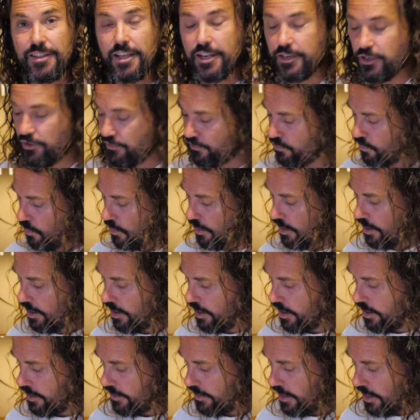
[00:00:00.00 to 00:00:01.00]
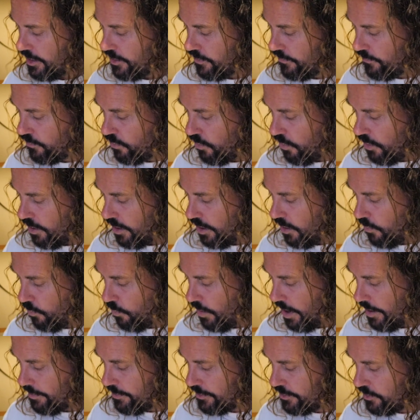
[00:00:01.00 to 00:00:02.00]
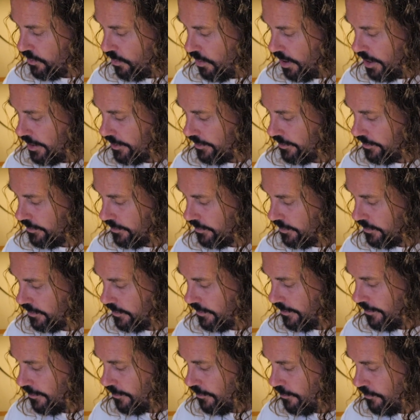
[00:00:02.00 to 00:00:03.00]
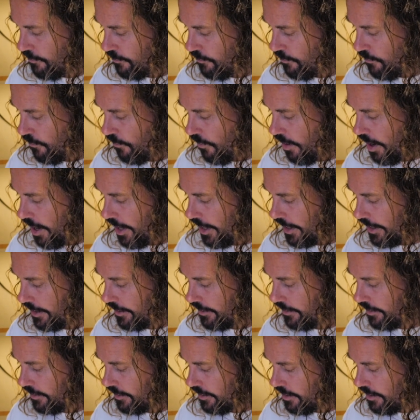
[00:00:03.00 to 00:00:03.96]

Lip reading: That you've got a website running.